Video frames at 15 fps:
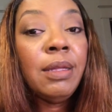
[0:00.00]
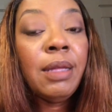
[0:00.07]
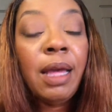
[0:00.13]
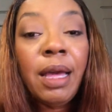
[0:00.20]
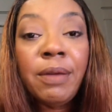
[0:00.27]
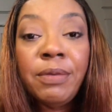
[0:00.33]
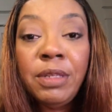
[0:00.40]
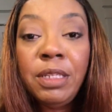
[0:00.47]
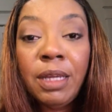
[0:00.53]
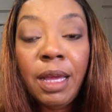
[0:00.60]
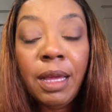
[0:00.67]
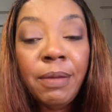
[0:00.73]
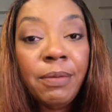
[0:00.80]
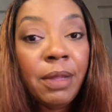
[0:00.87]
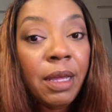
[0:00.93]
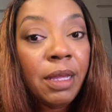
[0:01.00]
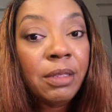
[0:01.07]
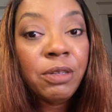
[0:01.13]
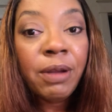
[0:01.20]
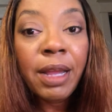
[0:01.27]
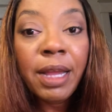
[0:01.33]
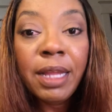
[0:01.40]
I
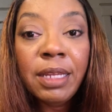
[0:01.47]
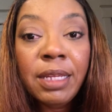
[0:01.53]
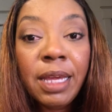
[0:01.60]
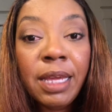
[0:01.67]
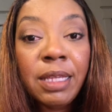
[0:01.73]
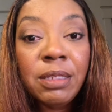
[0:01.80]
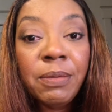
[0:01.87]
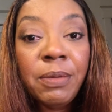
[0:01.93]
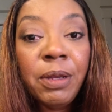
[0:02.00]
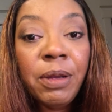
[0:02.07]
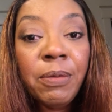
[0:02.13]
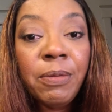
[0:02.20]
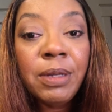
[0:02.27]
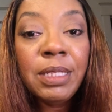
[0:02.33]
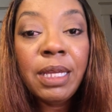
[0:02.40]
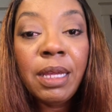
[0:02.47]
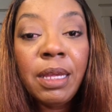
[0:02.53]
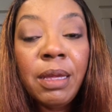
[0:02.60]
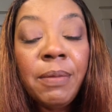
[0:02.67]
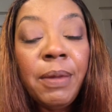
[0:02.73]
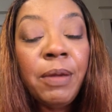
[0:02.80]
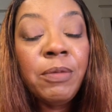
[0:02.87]
tried dyeing some hair one
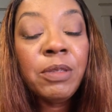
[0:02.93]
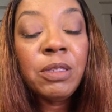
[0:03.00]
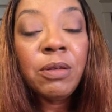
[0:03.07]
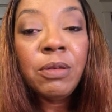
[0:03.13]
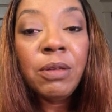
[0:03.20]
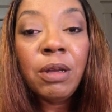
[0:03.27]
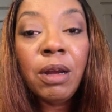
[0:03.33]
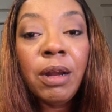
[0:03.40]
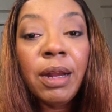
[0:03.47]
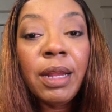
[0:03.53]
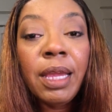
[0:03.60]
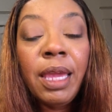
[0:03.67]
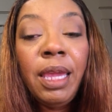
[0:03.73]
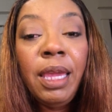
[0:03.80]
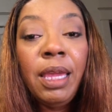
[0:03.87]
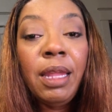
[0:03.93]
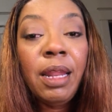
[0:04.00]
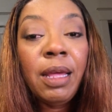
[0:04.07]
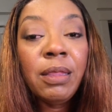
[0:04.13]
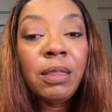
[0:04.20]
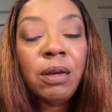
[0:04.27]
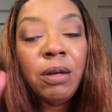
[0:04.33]
time. It was so dark, and
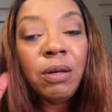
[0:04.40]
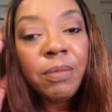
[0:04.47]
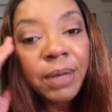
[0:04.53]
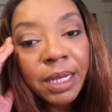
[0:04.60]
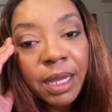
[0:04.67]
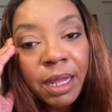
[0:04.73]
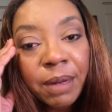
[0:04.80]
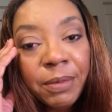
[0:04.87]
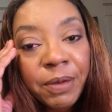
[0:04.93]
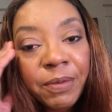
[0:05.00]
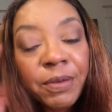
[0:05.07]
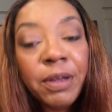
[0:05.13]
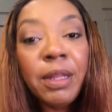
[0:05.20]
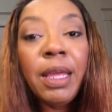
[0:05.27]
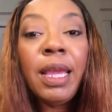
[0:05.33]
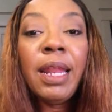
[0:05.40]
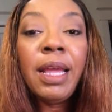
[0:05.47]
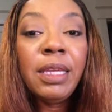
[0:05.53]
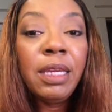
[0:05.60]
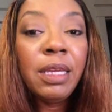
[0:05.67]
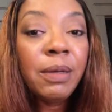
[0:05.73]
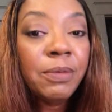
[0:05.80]
I thought, oh my God, I'm never gonna. And I
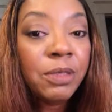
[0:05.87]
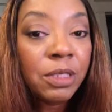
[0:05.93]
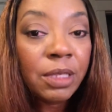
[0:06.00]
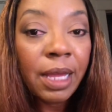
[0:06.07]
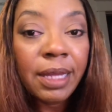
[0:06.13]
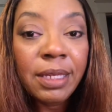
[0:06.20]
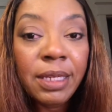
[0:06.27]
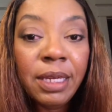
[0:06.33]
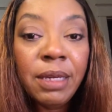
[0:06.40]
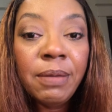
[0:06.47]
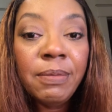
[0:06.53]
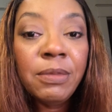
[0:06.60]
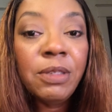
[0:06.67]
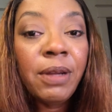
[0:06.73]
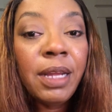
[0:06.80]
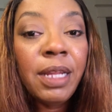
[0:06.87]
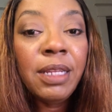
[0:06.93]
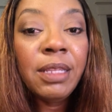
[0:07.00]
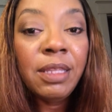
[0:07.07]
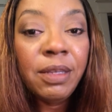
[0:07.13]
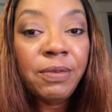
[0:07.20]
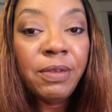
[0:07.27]
kept trying to
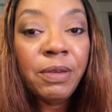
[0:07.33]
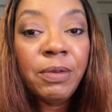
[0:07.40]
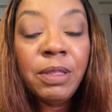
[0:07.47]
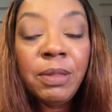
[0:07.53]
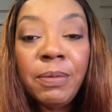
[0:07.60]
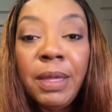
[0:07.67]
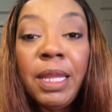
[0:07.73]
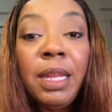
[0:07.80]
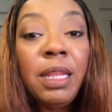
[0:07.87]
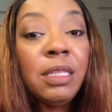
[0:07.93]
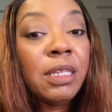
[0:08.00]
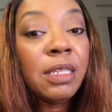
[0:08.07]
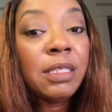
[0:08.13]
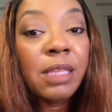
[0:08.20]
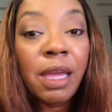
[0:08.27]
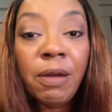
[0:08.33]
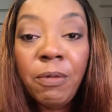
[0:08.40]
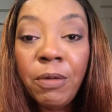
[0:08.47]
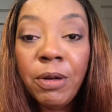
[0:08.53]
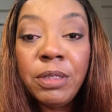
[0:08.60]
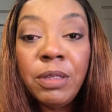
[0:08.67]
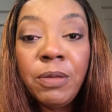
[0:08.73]
lift it with the, and it just got
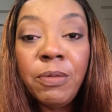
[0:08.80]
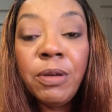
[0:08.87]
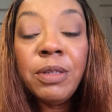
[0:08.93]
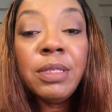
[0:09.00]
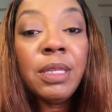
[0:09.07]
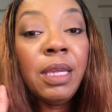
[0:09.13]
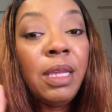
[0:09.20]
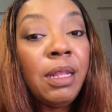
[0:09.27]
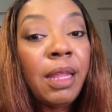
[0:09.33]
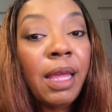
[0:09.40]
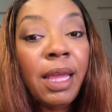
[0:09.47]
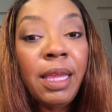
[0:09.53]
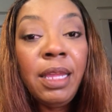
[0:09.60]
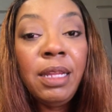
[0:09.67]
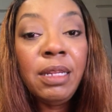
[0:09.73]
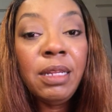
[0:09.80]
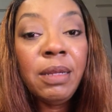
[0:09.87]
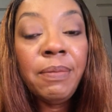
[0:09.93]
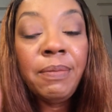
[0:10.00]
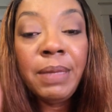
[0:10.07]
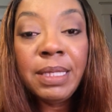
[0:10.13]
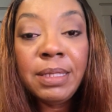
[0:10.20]
worse and worse, and I ended
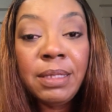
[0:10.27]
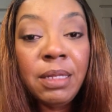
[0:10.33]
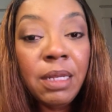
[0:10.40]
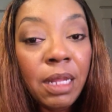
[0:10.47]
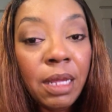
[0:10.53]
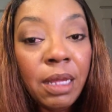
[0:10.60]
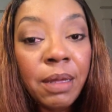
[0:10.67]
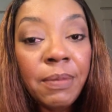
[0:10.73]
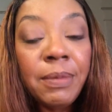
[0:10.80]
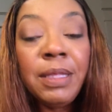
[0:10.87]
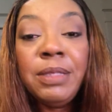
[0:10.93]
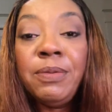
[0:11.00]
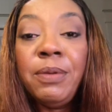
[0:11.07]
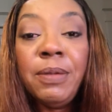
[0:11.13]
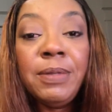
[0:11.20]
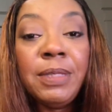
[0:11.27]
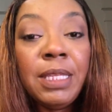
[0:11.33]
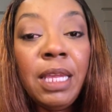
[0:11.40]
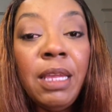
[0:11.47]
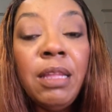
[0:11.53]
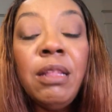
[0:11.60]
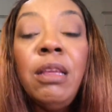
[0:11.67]
up messing it up. That's what I'm
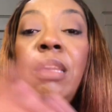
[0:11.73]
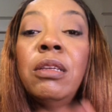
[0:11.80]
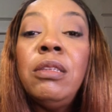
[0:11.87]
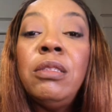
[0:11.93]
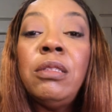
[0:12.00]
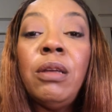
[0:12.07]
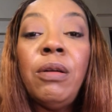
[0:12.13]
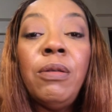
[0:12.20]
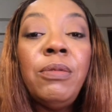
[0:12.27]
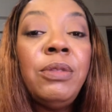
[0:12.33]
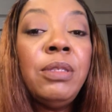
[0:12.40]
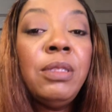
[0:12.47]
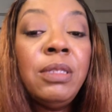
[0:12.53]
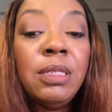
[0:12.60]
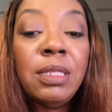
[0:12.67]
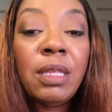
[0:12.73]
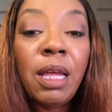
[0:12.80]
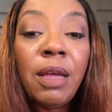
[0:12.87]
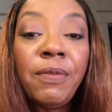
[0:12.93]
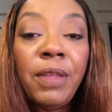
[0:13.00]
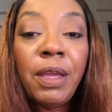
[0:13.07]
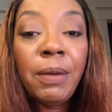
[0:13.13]
saying. So to
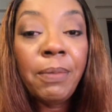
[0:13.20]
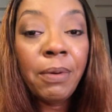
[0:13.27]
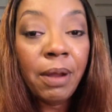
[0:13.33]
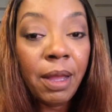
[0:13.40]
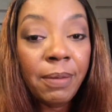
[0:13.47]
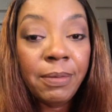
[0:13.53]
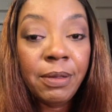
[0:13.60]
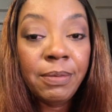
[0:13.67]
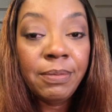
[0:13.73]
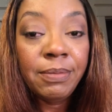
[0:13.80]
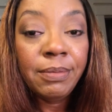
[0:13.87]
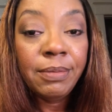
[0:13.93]
solve that problem,